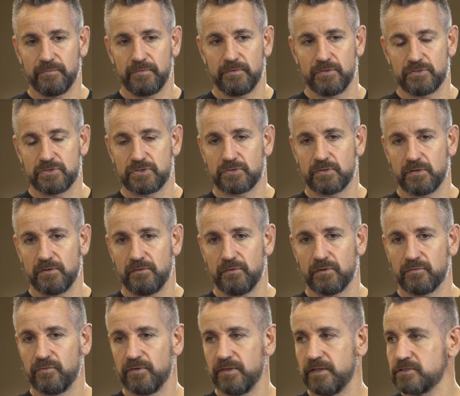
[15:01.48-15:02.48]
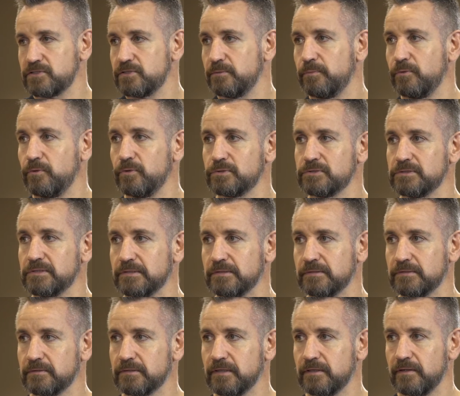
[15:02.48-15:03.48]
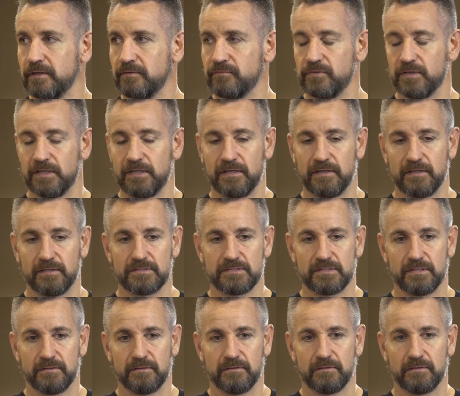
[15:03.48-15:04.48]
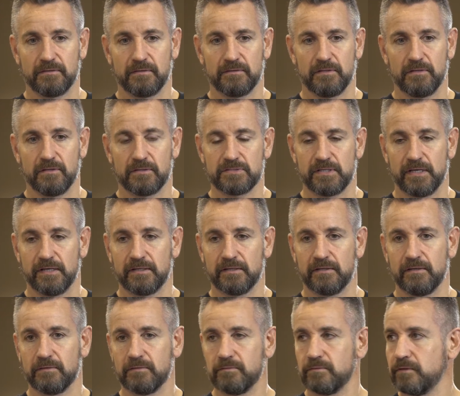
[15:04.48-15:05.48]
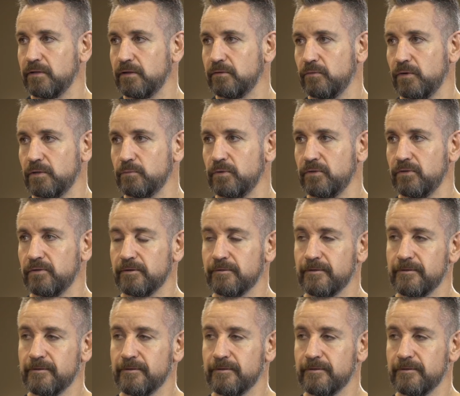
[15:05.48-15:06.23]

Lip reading: you just got to look for that support, and if you get it, and, you know, take it and run with it.